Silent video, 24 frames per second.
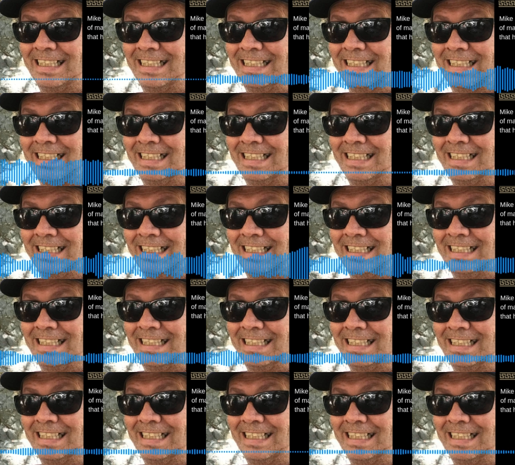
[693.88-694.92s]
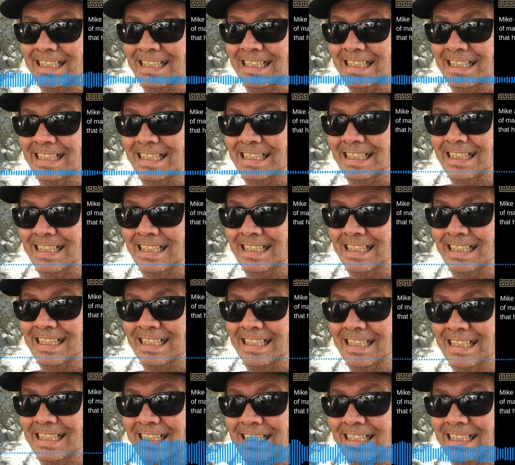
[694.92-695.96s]
they're going to
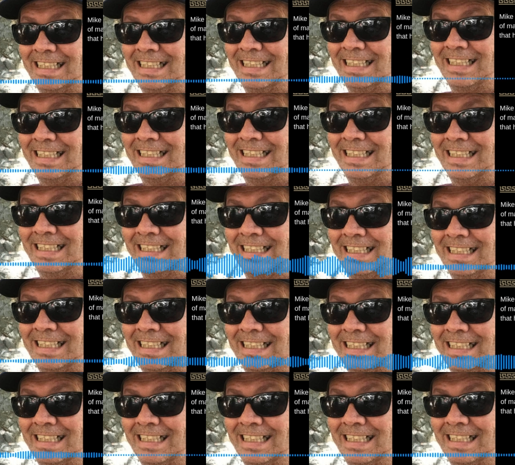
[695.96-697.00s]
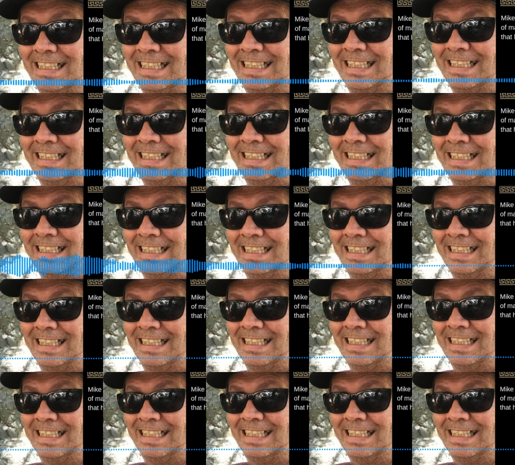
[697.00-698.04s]
basically butt rape you for that.
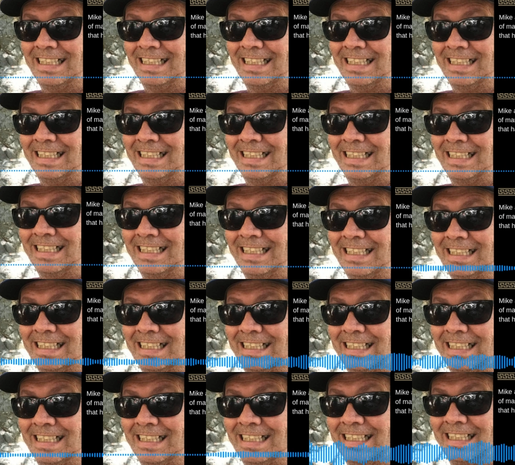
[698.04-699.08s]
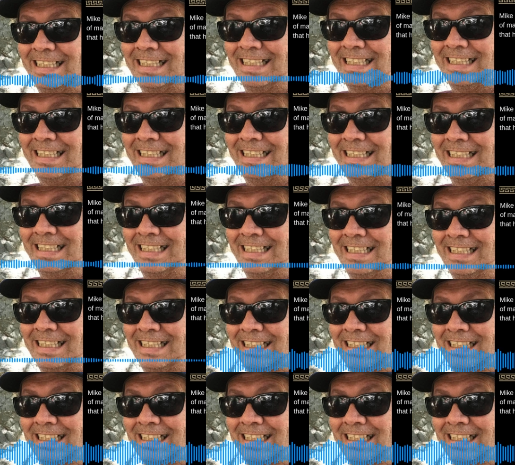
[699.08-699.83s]
You will pay dearly.